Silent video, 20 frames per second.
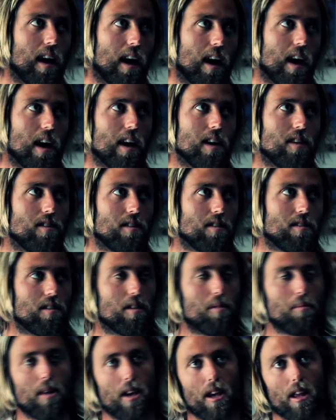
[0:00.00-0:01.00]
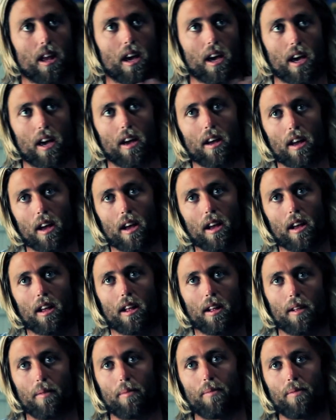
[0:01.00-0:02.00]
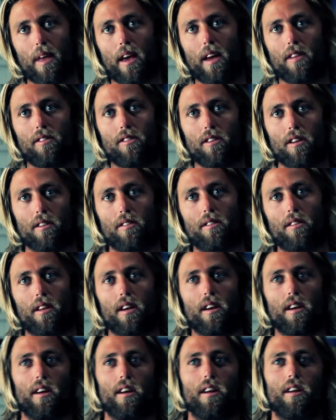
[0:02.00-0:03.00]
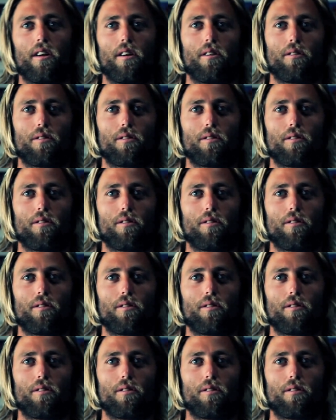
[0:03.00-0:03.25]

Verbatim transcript: that it just to me like it, it just it, you know